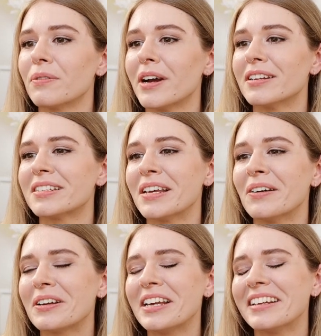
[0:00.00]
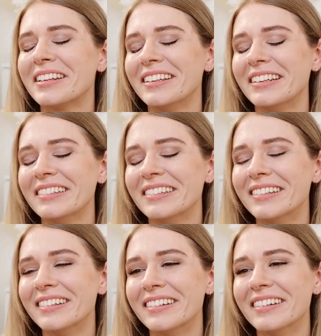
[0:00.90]
Where to sell
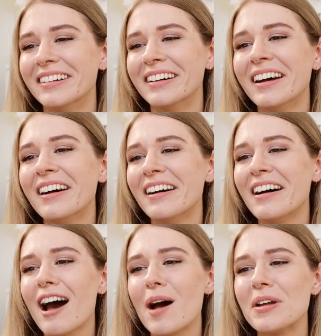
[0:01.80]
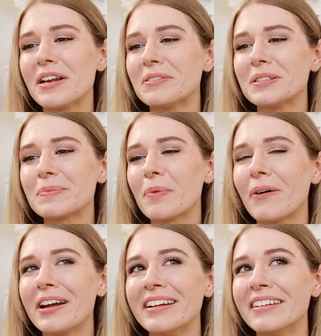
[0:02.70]
kidney? I mean, at this
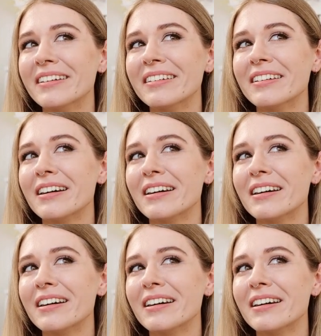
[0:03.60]
point,